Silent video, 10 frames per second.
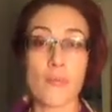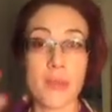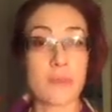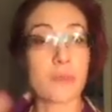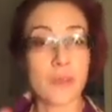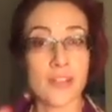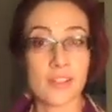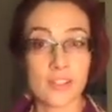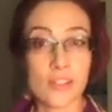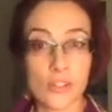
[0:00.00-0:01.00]
being
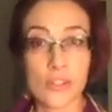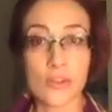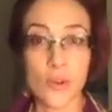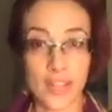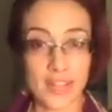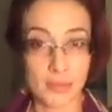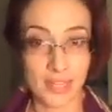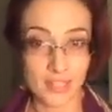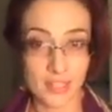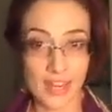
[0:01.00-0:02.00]
present to
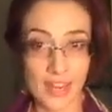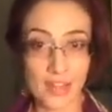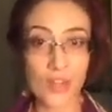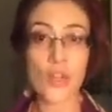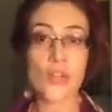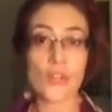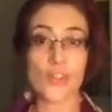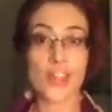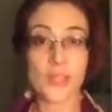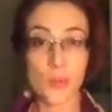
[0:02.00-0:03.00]
orgasmic state.
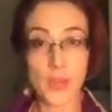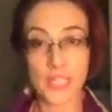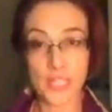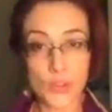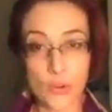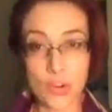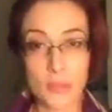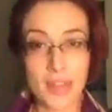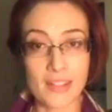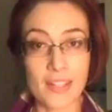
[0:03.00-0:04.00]
So that's what we're going to talk
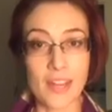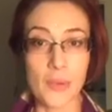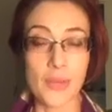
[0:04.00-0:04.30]
about today.